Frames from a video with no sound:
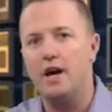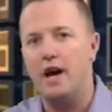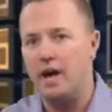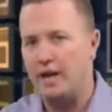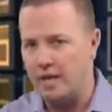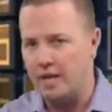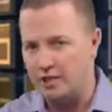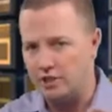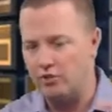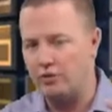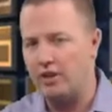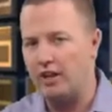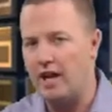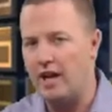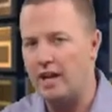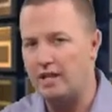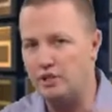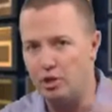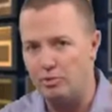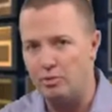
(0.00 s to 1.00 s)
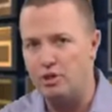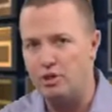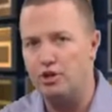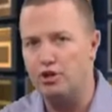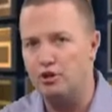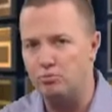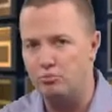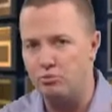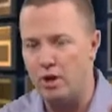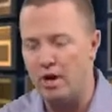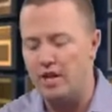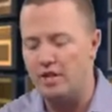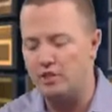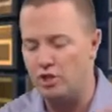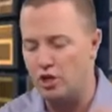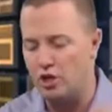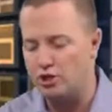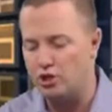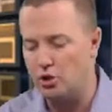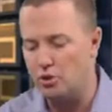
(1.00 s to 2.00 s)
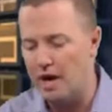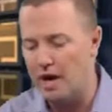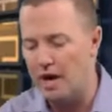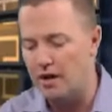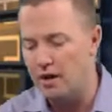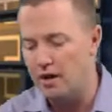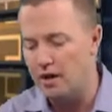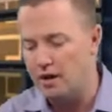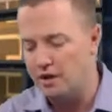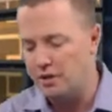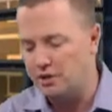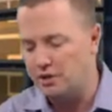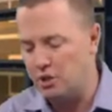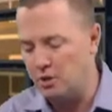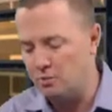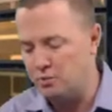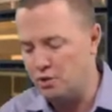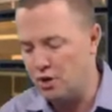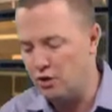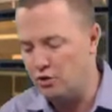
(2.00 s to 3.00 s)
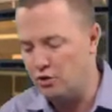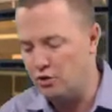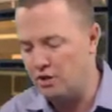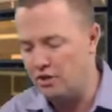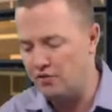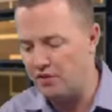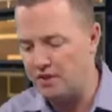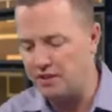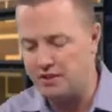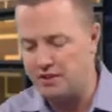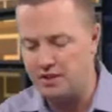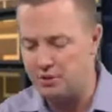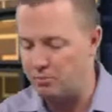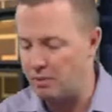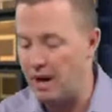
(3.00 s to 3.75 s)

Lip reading: I guess over the last couple of years, Brady has also had substandard defenses.